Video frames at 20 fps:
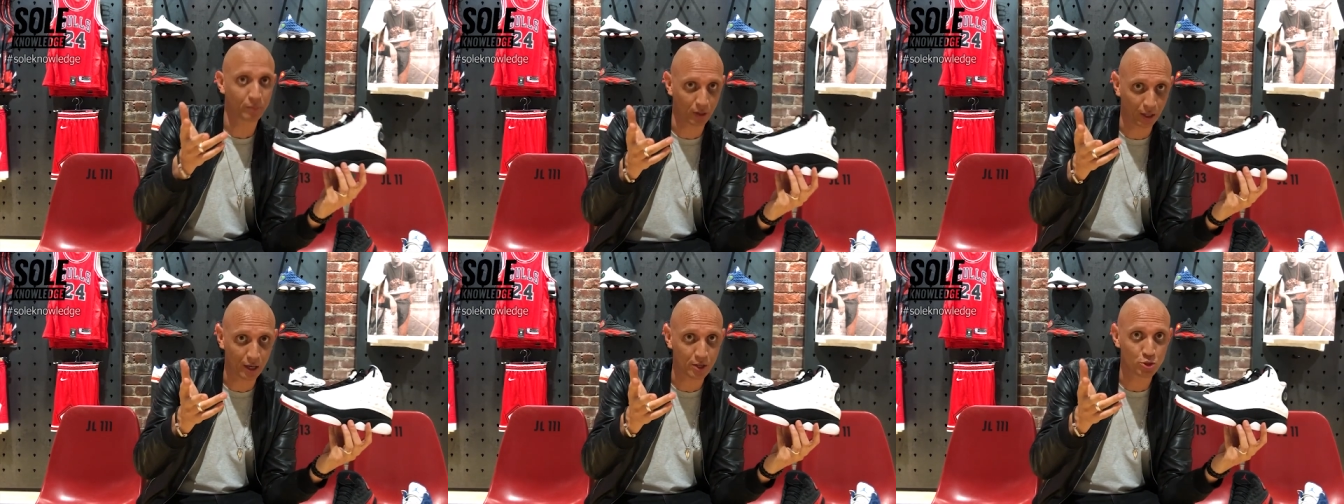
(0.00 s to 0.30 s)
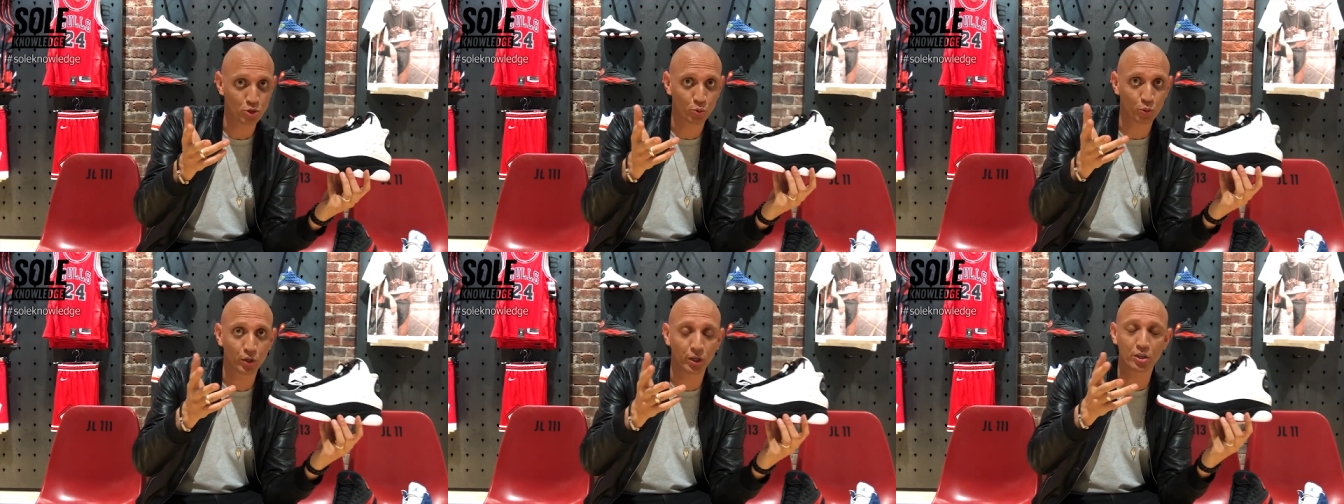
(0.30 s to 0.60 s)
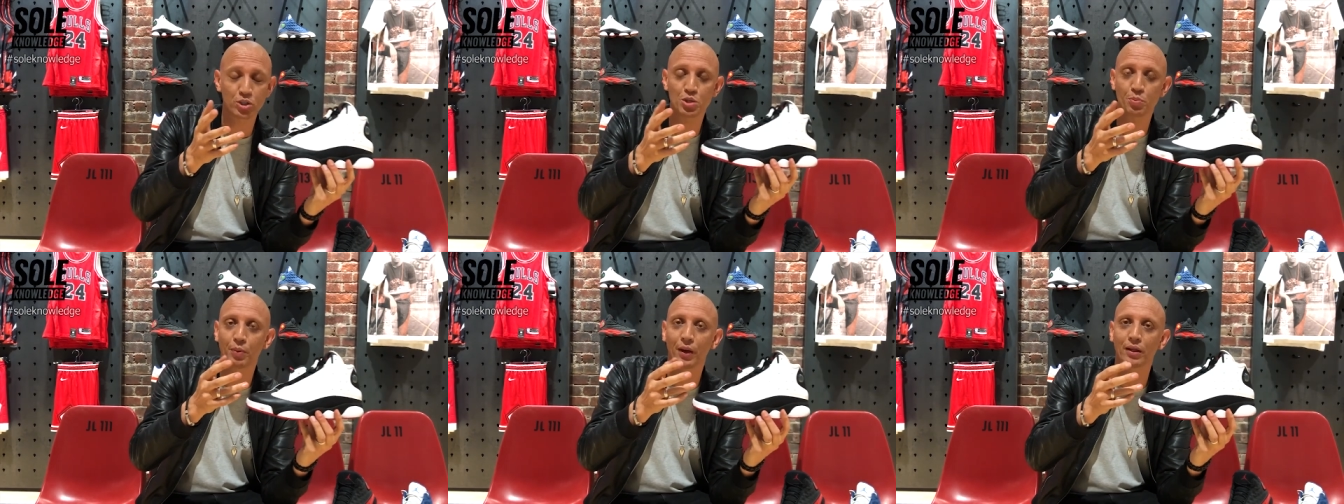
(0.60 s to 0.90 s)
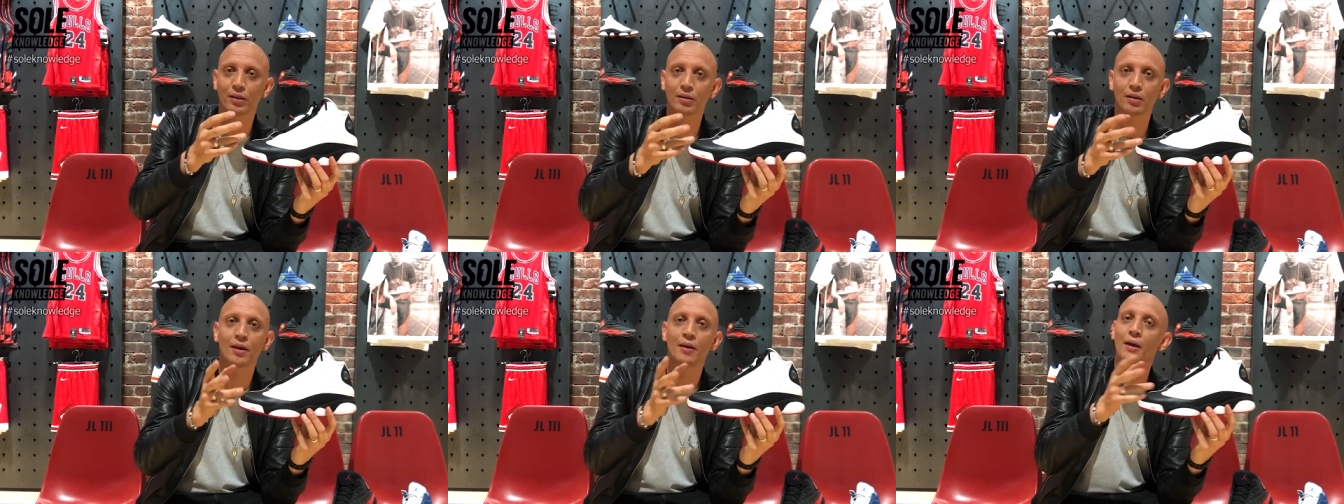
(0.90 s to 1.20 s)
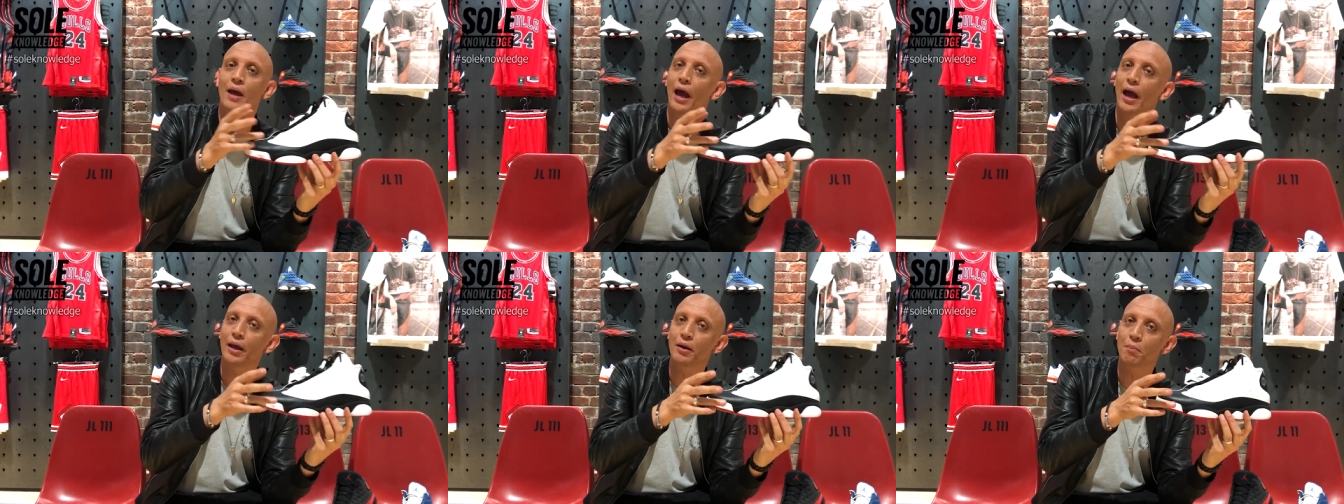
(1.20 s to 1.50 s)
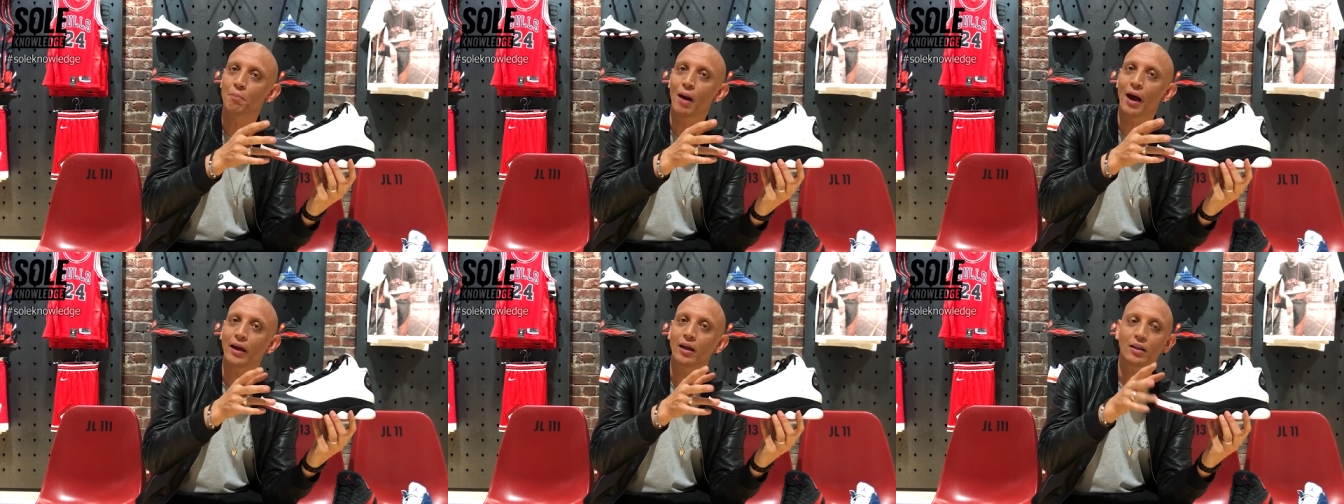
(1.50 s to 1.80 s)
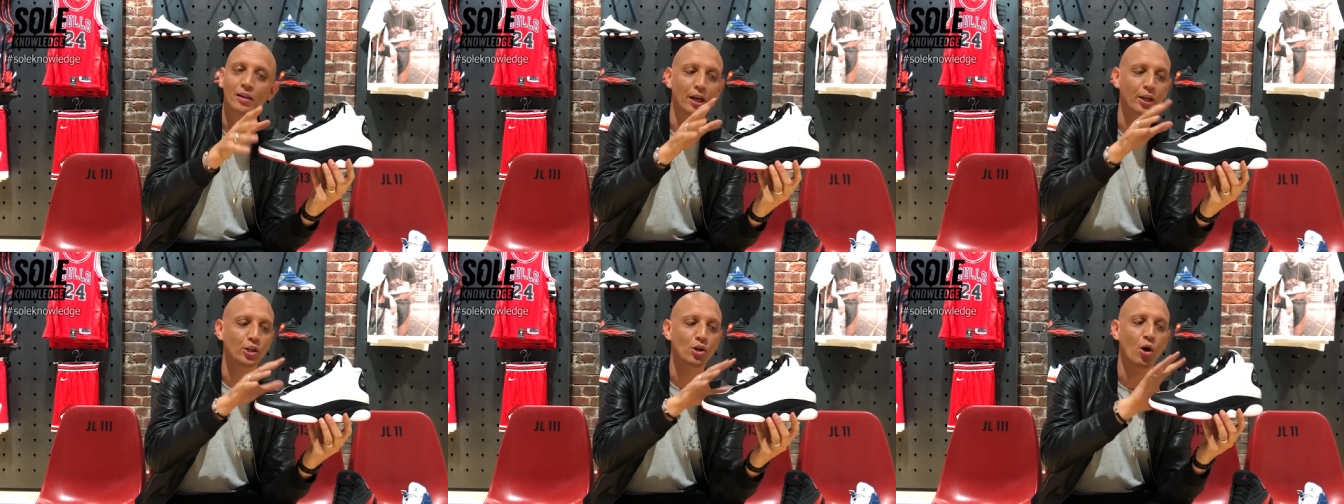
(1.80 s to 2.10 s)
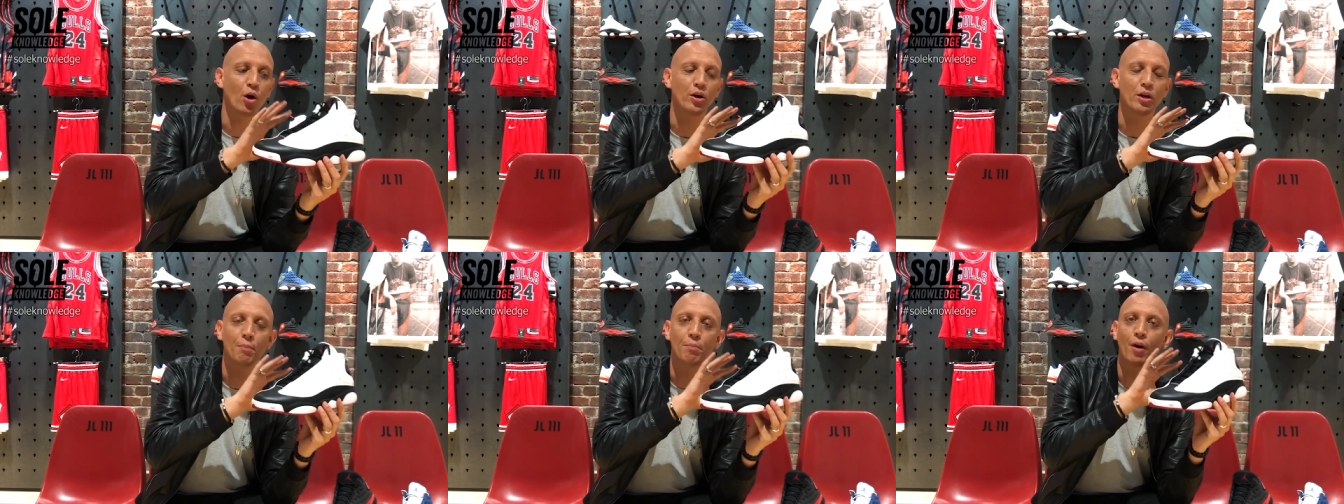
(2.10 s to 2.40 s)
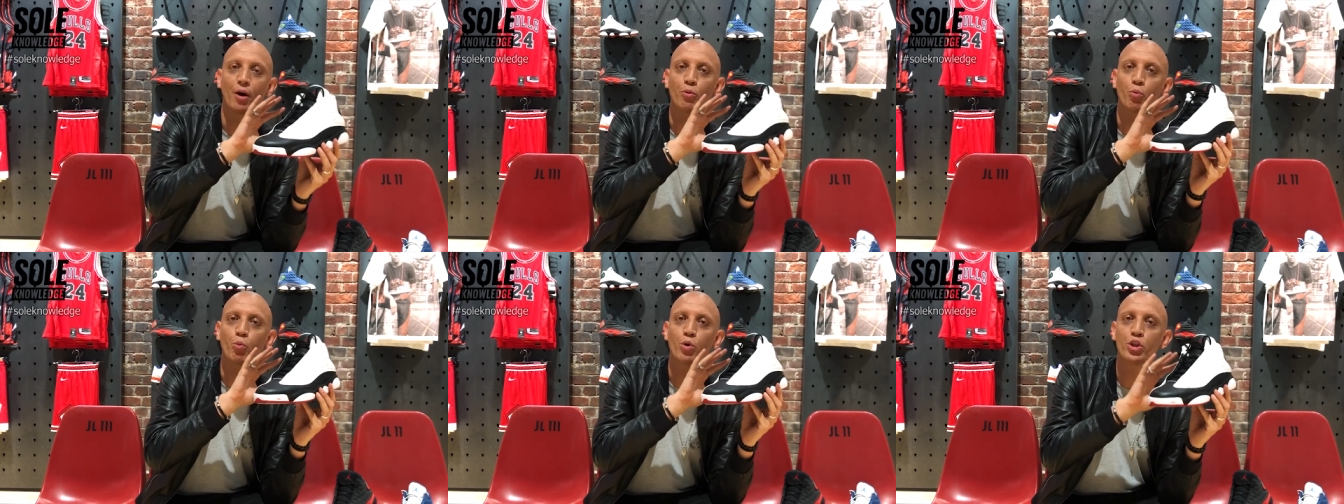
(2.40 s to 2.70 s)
as you would expect, and Michael had gone about